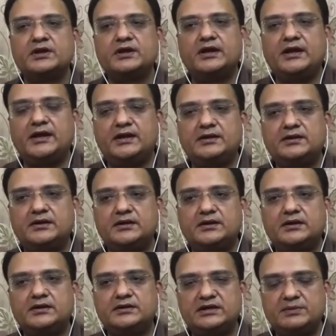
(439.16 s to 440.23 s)
And
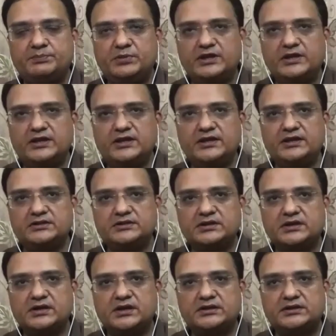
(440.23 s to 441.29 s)
typically
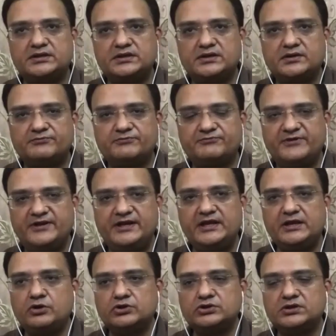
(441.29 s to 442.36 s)
the
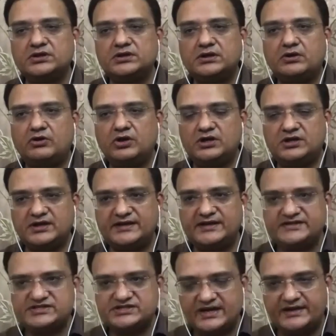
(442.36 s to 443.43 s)
feeding on the
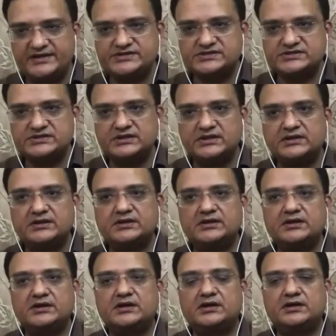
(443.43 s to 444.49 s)
alternate sides,
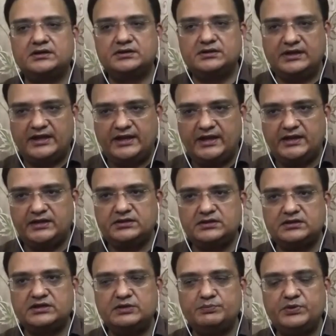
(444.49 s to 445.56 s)
and
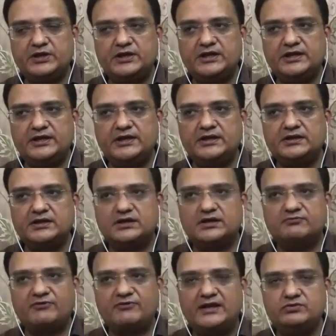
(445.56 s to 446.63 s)
typically
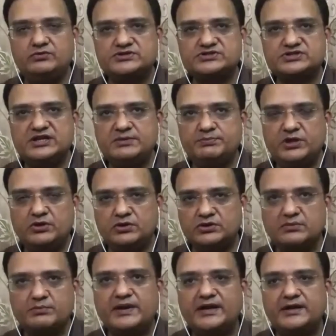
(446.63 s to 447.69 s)
while you are sleeping on
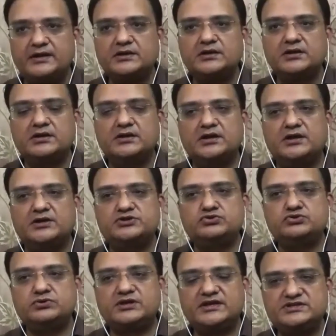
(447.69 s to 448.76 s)
the bed,
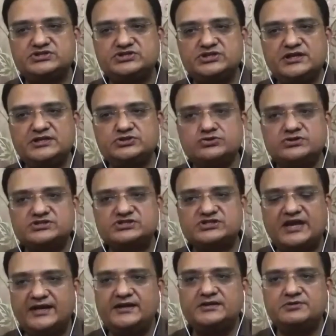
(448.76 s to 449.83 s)
you can change your
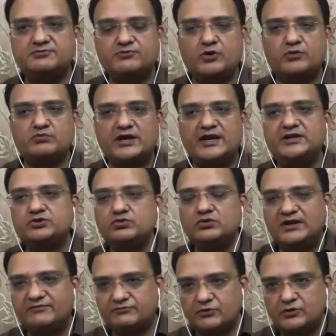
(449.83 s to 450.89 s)
side from right to
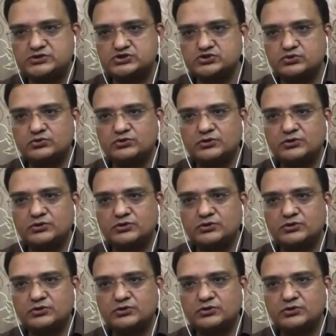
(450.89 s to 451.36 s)
left also.